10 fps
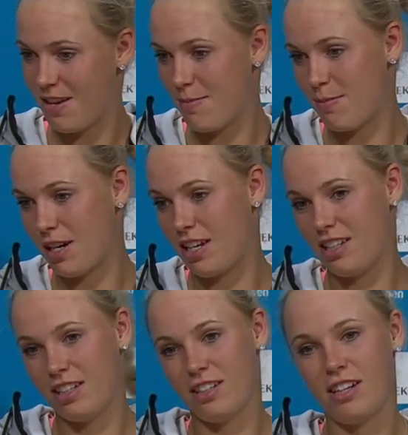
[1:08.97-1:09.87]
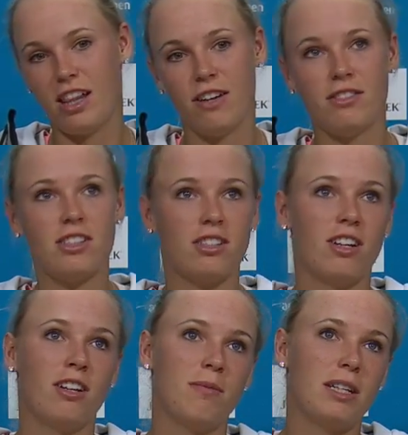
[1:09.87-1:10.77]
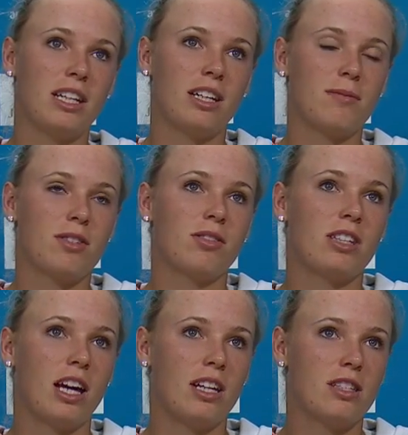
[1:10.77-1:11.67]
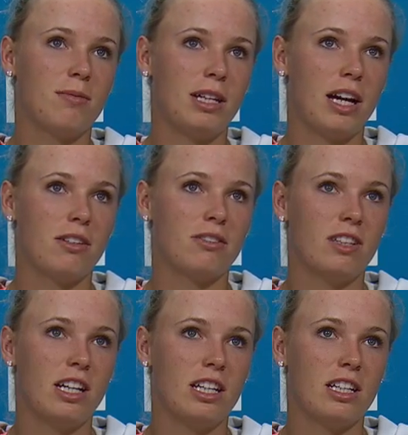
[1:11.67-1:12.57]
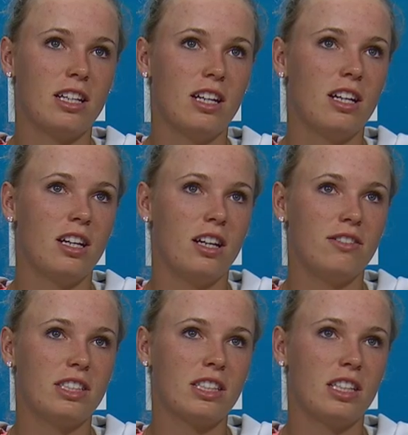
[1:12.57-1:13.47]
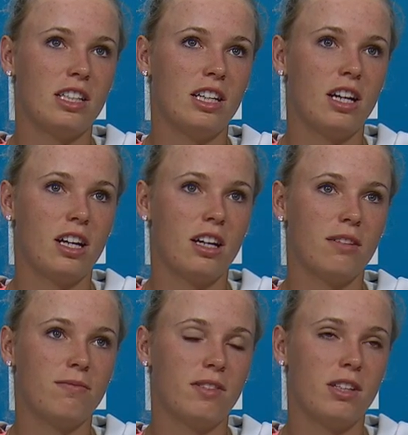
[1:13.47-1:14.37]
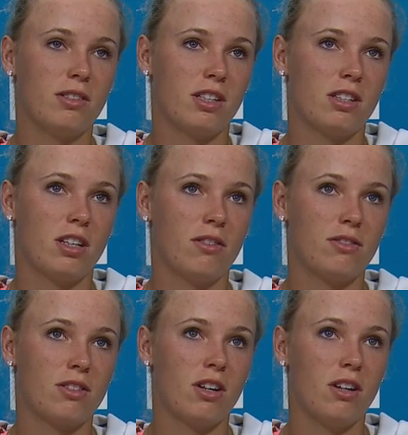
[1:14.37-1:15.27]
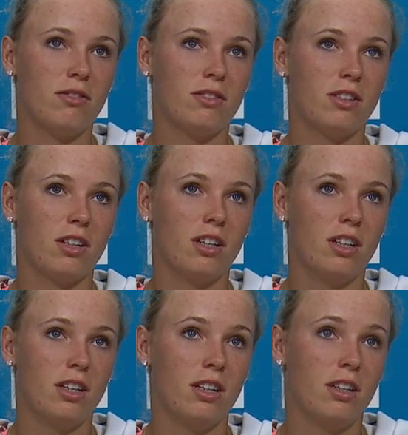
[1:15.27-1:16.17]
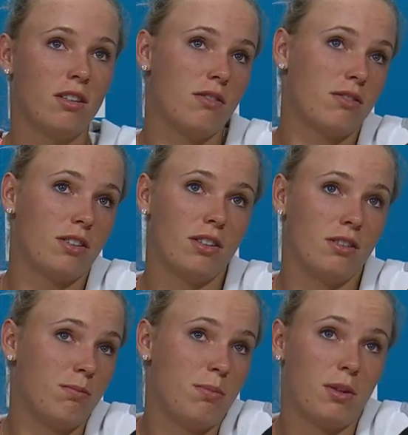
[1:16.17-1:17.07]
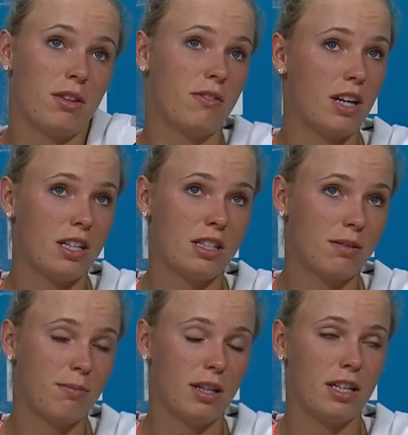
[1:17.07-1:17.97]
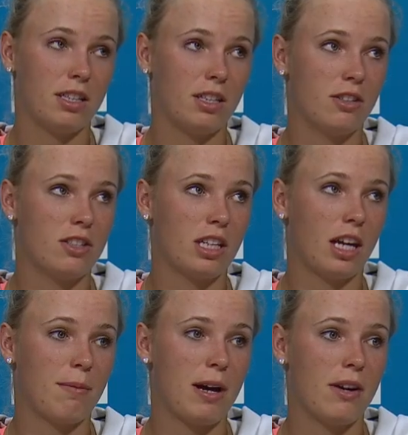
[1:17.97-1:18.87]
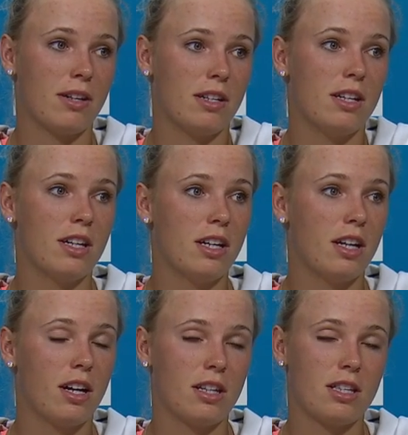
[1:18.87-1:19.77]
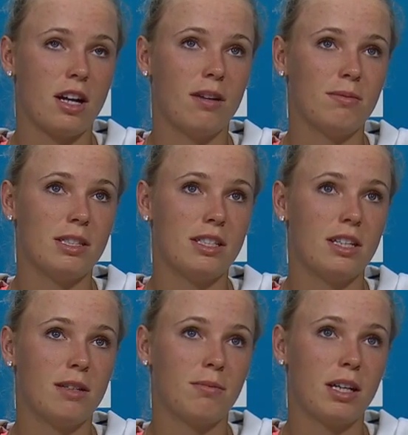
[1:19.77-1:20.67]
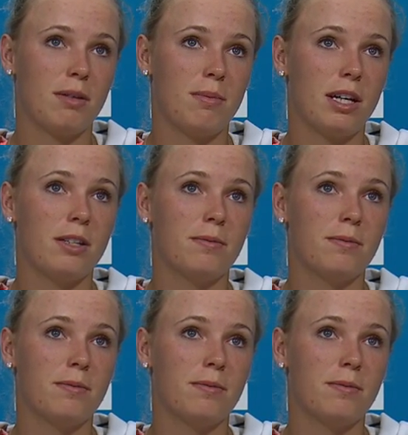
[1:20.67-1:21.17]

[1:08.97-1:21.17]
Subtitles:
But, you know, I love this tournament, and I'm so sad to be out already. And obviously it was a tough draw for both of us, but, you know, she came out and on top and played better.